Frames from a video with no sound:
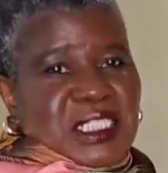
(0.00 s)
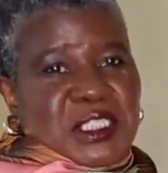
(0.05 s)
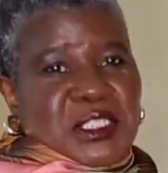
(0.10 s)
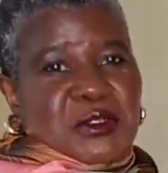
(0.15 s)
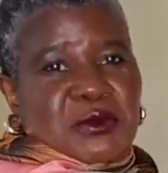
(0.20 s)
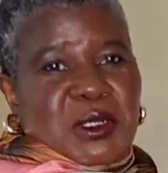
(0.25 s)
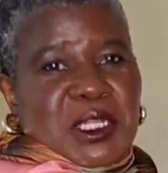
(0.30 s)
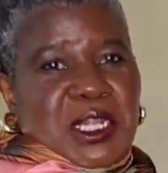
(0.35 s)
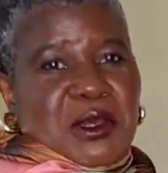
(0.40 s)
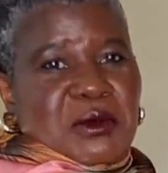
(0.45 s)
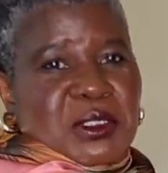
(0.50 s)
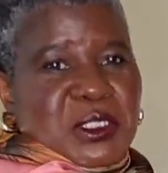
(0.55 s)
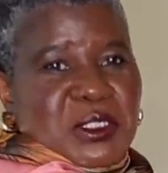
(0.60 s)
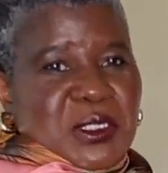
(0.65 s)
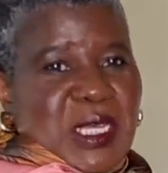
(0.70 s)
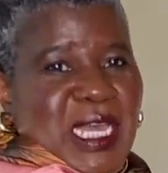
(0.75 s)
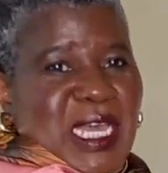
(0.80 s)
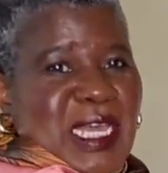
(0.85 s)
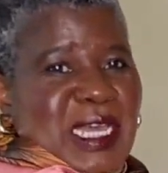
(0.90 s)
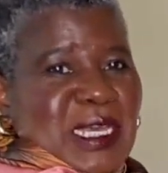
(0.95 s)
is what
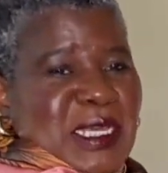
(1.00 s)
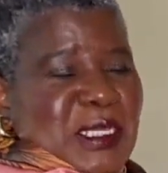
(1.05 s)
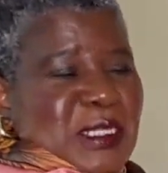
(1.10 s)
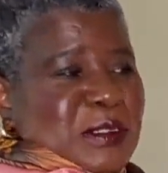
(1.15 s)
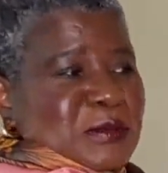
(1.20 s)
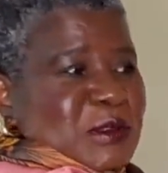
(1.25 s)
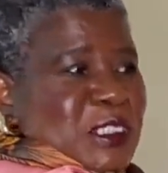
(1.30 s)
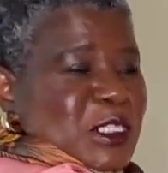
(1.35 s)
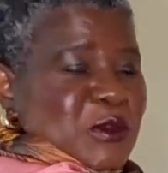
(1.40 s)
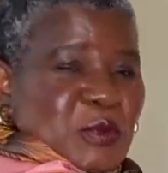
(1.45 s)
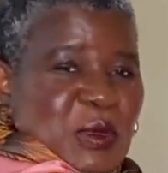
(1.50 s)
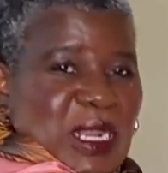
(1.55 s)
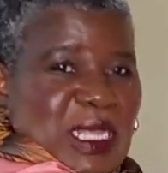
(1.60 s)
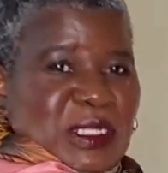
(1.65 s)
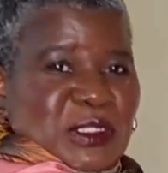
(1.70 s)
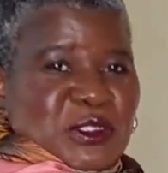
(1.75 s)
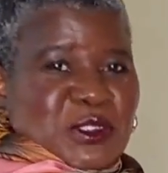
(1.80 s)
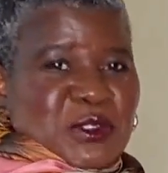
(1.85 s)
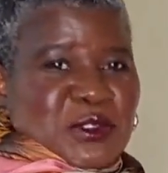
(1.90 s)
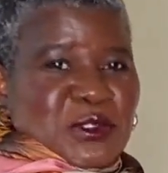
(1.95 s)
I did plan
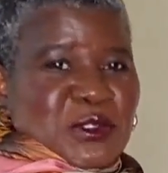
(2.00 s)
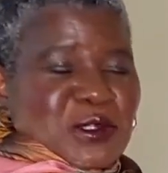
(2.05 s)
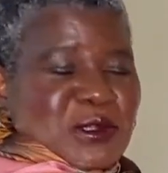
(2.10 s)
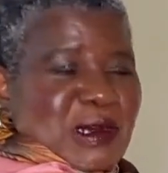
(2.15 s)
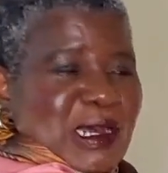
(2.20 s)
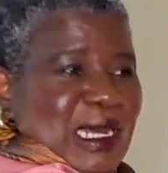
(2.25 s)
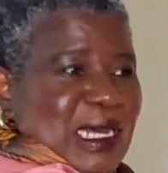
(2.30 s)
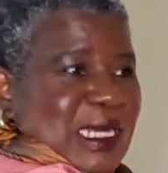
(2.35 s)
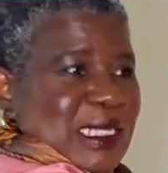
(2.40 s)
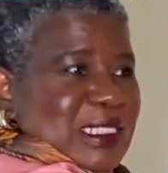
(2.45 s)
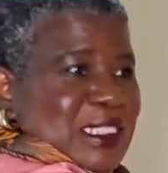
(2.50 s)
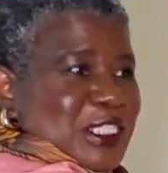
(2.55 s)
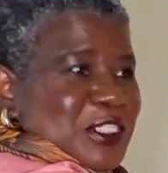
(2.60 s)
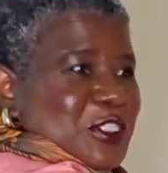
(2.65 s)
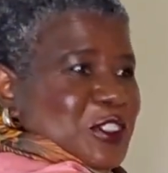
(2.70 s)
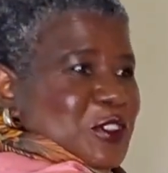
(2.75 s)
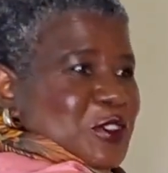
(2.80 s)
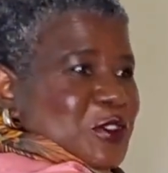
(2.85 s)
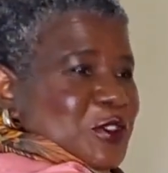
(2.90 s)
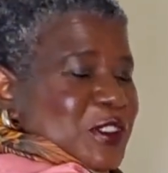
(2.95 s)
to teach
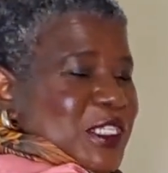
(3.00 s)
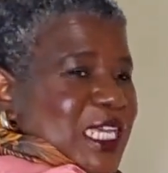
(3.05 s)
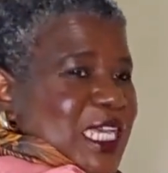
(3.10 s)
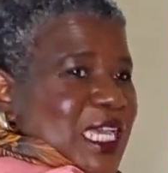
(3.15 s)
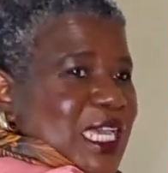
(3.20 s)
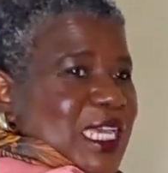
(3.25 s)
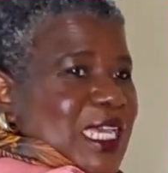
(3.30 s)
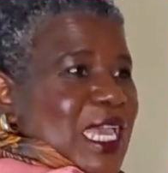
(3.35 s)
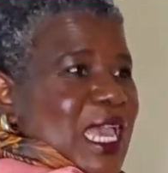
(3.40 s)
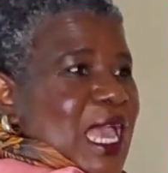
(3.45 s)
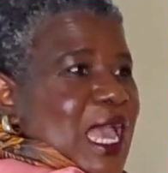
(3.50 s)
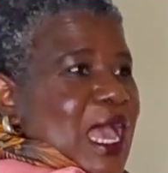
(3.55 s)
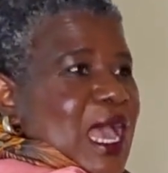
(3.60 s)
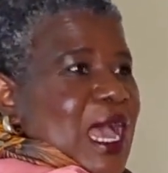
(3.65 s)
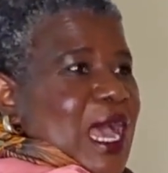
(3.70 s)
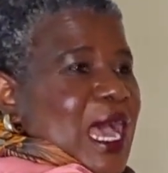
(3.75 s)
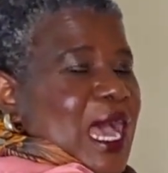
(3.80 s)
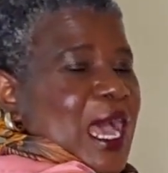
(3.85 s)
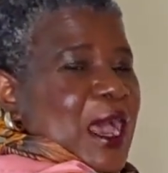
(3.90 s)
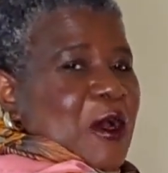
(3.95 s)
you today.
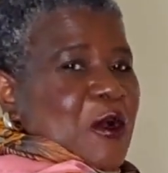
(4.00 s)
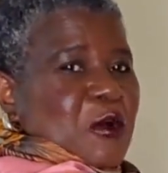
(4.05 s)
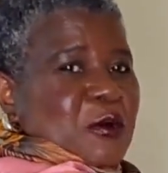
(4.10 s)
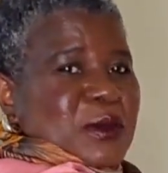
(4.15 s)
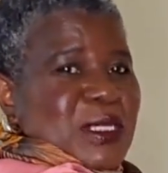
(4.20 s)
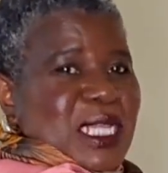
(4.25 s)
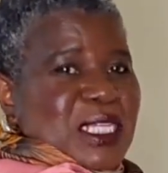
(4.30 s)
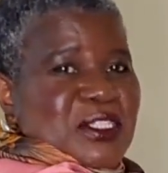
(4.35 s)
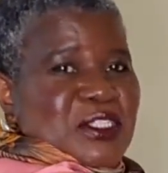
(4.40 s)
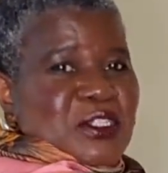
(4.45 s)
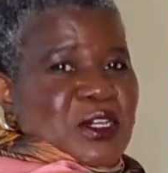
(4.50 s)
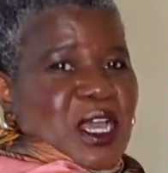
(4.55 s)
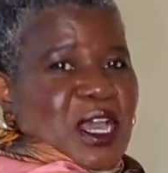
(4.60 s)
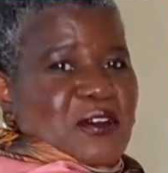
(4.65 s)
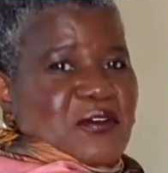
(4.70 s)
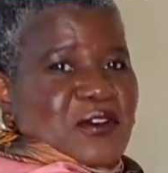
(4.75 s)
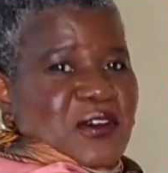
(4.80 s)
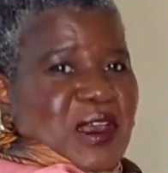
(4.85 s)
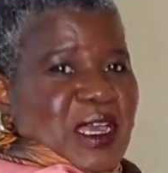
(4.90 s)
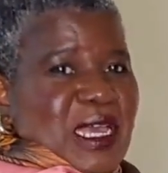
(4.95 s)
I hope that you
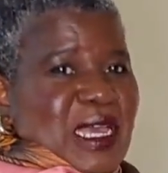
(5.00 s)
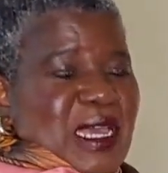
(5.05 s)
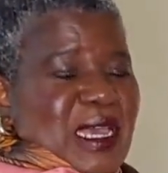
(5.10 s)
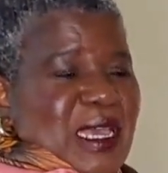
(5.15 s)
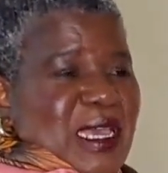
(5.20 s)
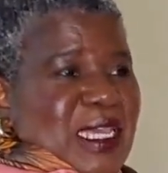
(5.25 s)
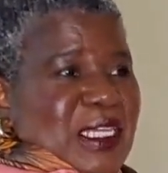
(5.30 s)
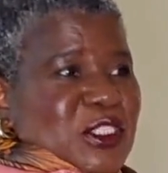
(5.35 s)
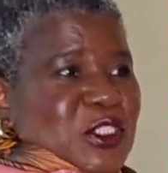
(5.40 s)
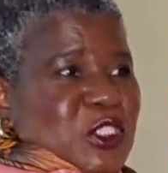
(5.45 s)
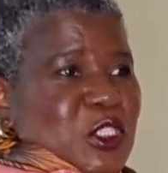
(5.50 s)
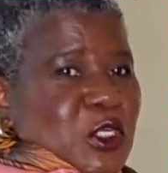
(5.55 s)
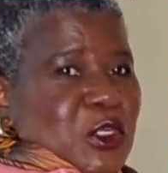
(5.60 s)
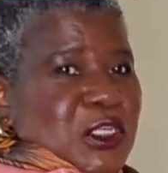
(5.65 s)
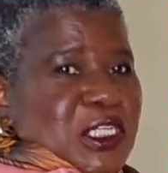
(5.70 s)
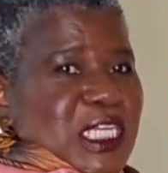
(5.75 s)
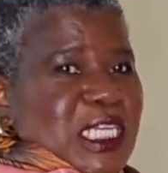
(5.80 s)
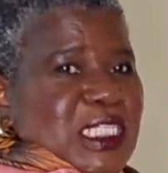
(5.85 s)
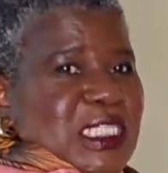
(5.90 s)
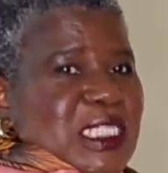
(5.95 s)
have enjoyed
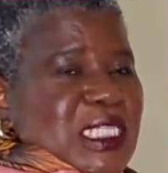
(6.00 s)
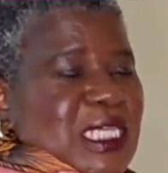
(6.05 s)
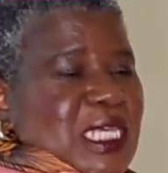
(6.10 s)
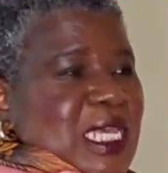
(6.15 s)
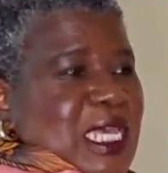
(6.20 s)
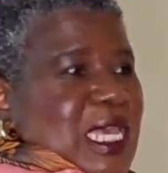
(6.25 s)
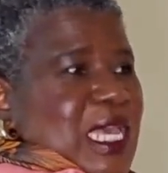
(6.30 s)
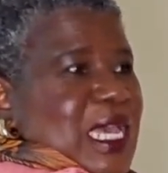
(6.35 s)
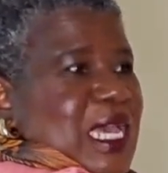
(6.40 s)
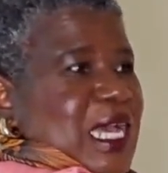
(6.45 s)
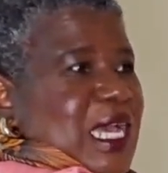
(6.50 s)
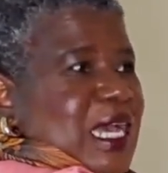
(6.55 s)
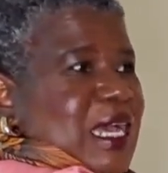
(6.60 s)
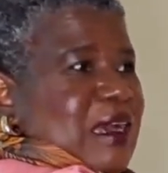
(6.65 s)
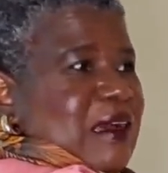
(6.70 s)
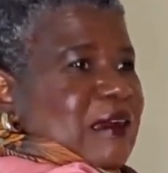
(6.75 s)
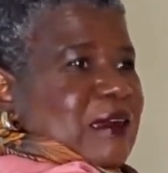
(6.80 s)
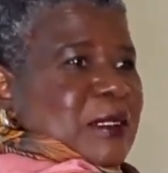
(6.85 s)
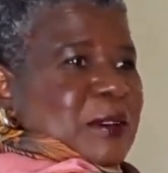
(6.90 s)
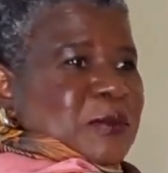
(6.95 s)
it.
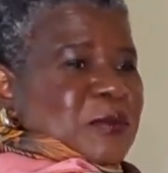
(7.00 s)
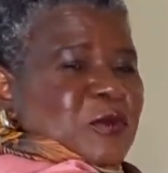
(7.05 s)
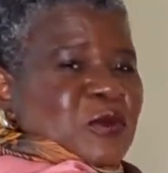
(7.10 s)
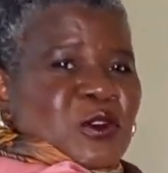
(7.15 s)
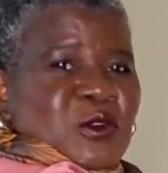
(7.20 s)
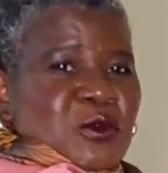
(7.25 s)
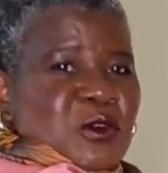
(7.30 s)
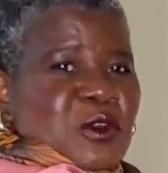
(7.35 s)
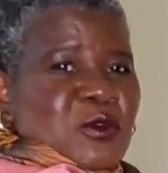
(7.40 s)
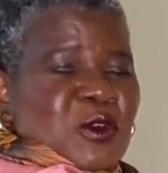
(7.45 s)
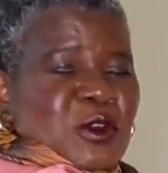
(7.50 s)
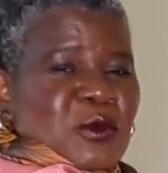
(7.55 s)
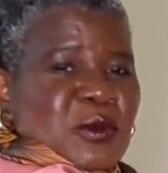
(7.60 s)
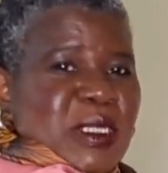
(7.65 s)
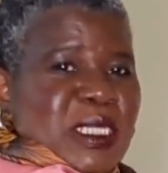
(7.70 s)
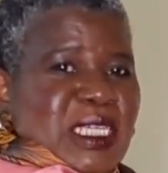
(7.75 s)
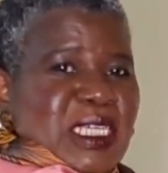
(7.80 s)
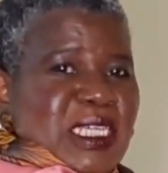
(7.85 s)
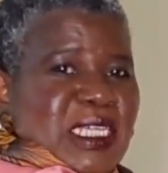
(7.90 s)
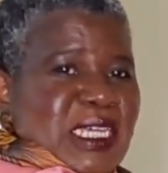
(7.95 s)
We will
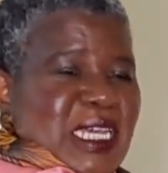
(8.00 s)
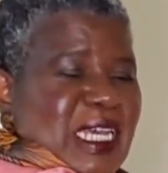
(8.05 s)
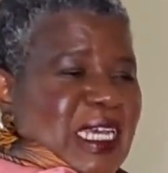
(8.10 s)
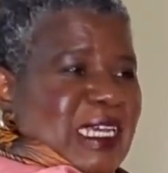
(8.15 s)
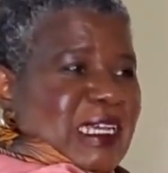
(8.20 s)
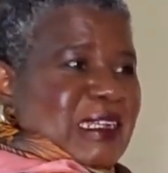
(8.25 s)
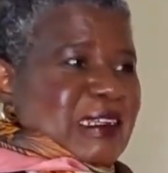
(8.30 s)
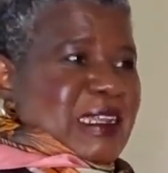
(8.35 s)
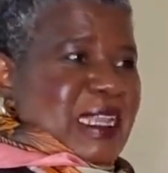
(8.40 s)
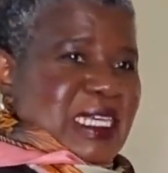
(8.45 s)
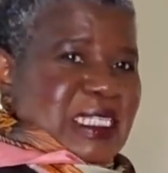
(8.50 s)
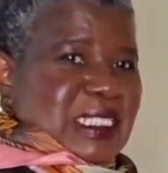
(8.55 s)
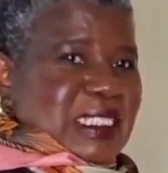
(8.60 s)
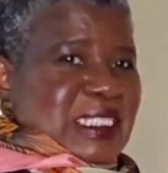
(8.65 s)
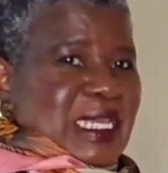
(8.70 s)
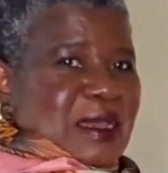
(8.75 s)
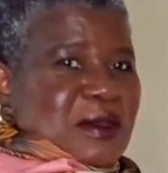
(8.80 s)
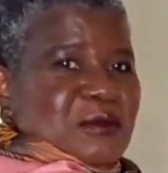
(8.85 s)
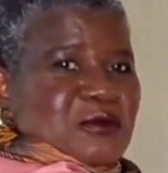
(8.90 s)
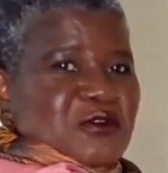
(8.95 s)
be next
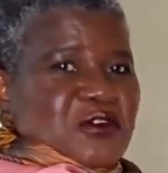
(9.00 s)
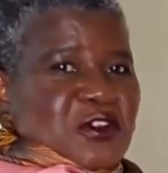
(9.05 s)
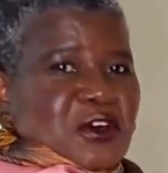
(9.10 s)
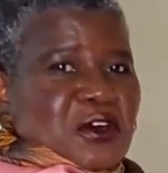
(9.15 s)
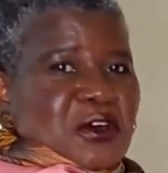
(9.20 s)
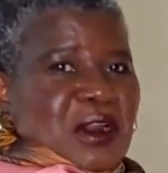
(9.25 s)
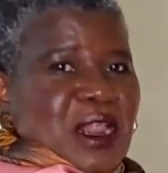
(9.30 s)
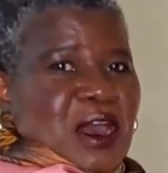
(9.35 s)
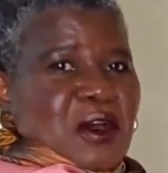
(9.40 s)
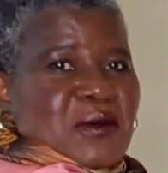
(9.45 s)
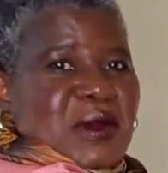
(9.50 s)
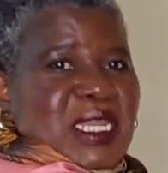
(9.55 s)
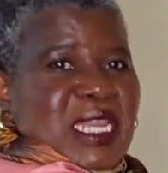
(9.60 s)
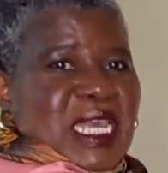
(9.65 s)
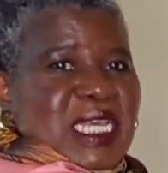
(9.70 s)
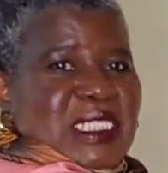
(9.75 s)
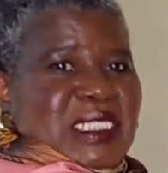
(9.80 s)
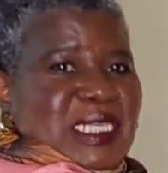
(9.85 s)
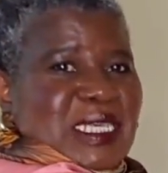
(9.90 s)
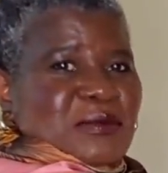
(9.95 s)
time for our
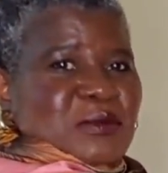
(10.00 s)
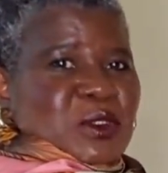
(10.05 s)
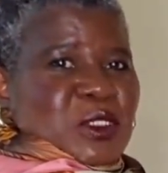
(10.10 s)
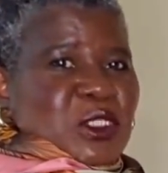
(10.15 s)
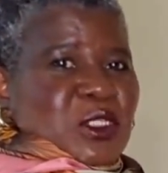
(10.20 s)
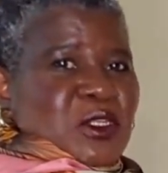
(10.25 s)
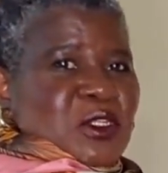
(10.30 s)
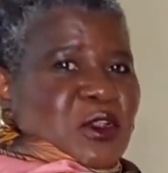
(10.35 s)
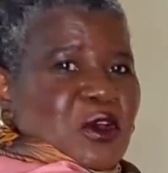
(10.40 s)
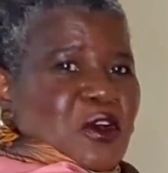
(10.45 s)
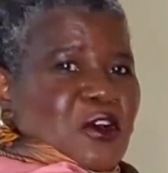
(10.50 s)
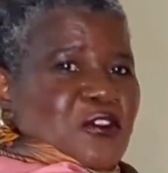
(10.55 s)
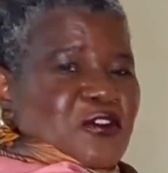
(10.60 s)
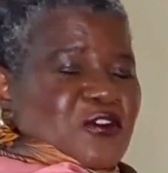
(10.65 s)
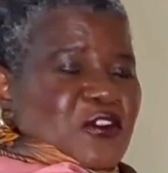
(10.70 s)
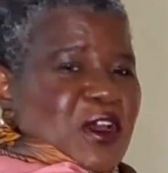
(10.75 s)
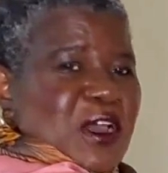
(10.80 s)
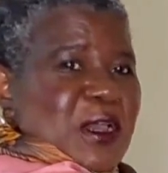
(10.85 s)
next episode of